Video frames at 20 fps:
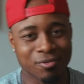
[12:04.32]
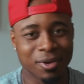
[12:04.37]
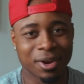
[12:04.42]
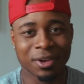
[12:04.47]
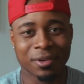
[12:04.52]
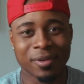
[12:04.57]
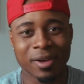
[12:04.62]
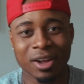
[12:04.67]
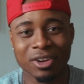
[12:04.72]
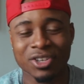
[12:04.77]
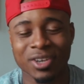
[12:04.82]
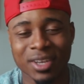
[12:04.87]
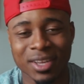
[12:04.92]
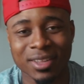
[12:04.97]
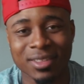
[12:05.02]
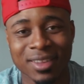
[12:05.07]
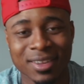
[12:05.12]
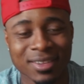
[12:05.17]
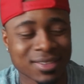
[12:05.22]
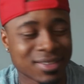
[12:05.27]
running around trying to
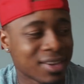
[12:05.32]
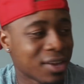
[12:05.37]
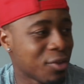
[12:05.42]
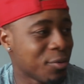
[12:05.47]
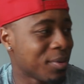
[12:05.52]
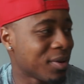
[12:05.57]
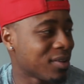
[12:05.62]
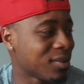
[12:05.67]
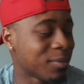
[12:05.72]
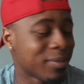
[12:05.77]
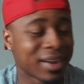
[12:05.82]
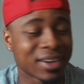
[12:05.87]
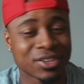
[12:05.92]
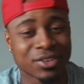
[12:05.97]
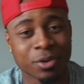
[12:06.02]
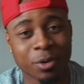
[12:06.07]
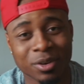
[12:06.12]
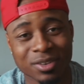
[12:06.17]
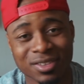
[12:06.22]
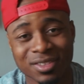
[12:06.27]
get things together because I'm
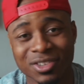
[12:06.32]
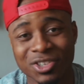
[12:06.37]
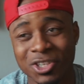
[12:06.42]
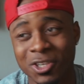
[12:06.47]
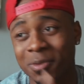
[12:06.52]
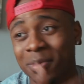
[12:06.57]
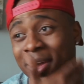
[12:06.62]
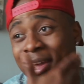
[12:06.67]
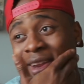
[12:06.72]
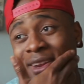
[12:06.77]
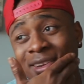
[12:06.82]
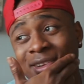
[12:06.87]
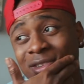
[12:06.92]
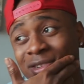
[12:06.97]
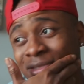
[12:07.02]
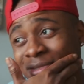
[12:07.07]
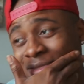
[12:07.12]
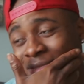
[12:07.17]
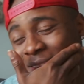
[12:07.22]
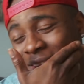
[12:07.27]
actually going to the gym. I
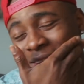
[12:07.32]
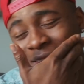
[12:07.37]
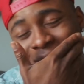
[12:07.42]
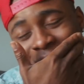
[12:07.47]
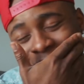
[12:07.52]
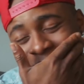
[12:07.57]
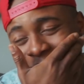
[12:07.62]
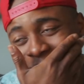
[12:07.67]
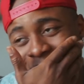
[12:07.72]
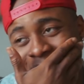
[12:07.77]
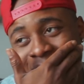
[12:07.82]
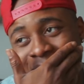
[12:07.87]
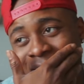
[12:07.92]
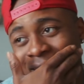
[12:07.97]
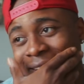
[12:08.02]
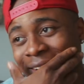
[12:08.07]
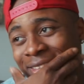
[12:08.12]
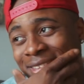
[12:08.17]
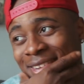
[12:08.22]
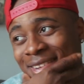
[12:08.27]
didn't, I
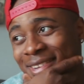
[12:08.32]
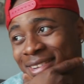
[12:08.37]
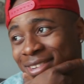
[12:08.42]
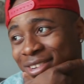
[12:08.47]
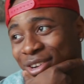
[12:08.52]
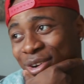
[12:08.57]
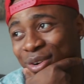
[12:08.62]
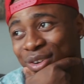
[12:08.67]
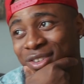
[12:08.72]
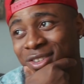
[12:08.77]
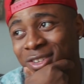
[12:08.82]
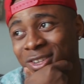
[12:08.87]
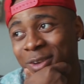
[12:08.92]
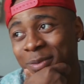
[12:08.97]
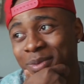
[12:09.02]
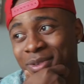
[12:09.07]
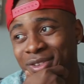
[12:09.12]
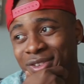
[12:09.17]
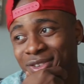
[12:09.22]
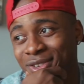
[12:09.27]
didn't get to go to
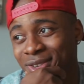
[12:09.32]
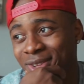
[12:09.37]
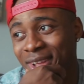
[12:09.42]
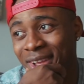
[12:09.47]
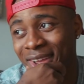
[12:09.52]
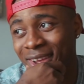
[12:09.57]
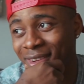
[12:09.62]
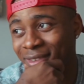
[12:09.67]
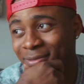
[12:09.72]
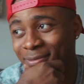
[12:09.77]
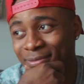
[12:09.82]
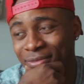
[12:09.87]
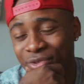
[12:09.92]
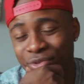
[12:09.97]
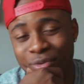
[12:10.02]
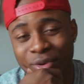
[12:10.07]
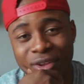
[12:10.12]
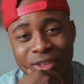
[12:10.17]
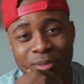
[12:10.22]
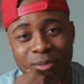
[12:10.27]
sleep until like
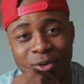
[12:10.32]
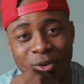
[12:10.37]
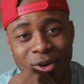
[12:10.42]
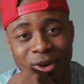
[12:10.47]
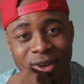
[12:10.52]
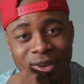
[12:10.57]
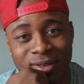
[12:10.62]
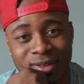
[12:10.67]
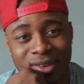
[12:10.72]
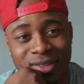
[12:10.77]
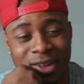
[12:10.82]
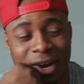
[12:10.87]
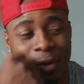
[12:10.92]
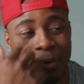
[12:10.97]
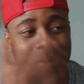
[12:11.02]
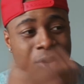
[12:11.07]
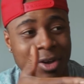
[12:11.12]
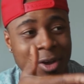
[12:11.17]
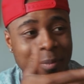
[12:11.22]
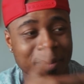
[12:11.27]
three in the morning, and then I
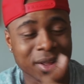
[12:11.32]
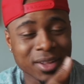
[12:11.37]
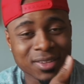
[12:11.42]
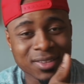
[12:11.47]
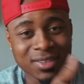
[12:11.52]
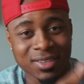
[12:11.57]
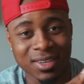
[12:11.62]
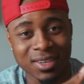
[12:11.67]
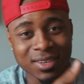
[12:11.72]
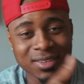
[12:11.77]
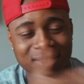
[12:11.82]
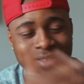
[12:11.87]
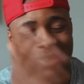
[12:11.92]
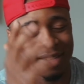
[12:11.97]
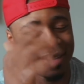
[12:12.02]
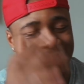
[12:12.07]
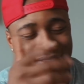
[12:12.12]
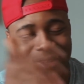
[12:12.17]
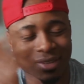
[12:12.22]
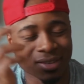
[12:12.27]
woke up at
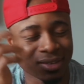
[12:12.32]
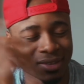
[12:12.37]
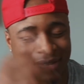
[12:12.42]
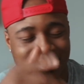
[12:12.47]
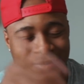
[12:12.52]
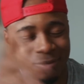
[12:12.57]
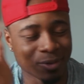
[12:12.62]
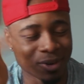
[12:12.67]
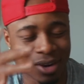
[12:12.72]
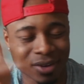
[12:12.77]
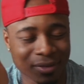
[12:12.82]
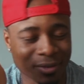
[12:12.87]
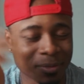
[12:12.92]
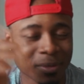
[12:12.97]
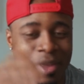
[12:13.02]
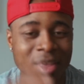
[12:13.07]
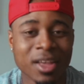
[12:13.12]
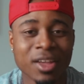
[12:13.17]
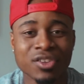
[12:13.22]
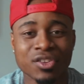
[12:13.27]
six. It's just whatever.
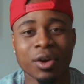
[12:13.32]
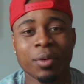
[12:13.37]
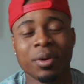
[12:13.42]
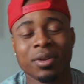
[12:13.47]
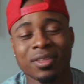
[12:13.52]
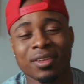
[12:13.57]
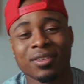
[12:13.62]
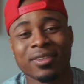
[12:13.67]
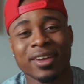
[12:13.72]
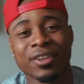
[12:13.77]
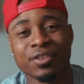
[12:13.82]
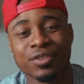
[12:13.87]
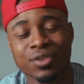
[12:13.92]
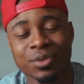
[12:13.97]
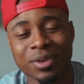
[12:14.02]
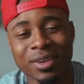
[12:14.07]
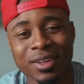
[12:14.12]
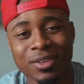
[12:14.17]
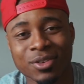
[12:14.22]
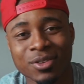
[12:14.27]
So I want to thank you guys for
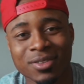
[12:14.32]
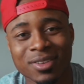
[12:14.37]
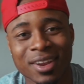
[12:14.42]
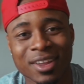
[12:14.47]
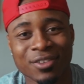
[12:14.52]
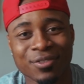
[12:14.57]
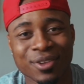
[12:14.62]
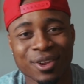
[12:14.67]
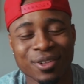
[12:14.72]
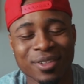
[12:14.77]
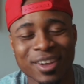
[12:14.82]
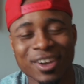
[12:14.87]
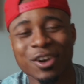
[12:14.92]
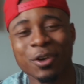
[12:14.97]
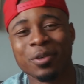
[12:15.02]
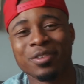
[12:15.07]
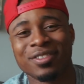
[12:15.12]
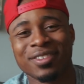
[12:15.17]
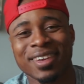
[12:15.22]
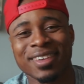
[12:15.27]
tuning into today's video. Like
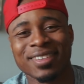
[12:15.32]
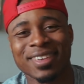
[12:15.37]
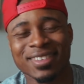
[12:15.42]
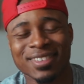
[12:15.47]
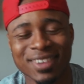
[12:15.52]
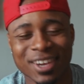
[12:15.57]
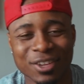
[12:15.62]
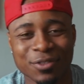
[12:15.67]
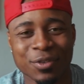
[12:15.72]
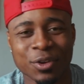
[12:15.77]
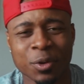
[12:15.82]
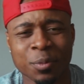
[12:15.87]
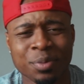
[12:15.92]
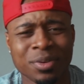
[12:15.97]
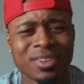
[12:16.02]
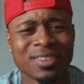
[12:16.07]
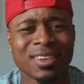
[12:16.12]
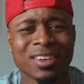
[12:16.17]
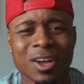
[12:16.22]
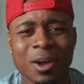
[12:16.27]
always, you guys like today's video,
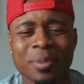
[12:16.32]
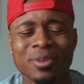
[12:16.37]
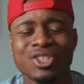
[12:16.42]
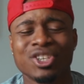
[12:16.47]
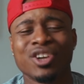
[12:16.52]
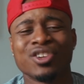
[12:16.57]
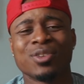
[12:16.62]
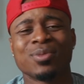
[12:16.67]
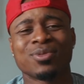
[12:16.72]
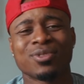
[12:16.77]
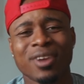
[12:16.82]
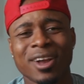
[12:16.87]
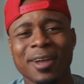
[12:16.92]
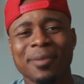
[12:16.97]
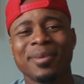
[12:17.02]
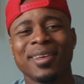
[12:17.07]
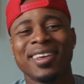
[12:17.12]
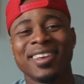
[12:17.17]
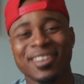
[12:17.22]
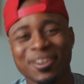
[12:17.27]
please like, comment, share,
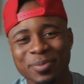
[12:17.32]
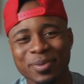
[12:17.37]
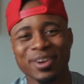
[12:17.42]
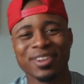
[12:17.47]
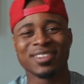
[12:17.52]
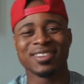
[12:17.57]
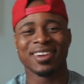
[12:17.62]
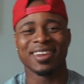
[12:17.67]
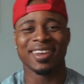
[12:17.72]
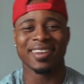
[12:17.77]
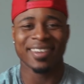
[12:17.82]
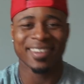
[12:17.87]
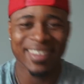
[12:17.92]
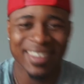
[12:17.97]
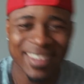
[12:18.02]
subscribe. Get better today.